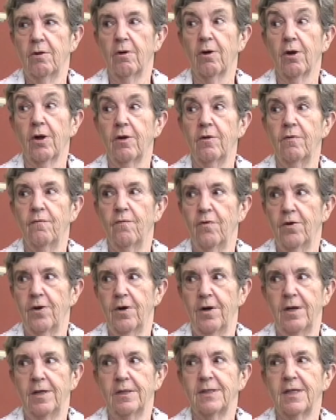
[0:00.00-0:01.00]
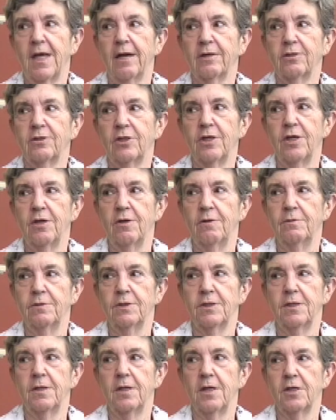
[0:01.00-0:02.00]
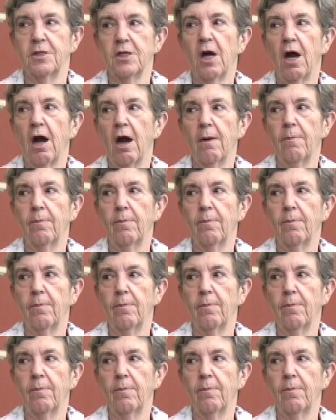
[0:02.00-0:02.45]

or convert is actually used in the entire